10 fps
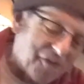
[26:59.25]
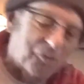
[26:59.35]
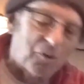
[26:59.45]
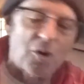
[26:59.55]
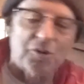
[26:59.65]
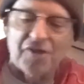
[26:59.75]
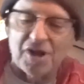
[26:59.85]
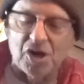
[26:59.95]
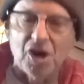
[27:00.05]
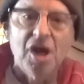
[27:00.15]
out on the road
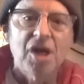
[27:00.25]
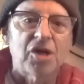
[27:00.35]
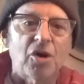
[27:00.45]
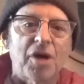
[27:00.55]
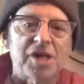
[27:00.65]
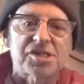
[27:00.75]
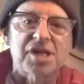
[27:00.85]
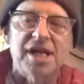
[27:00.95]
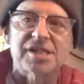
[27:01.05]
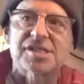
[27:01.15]
and then you're you know it's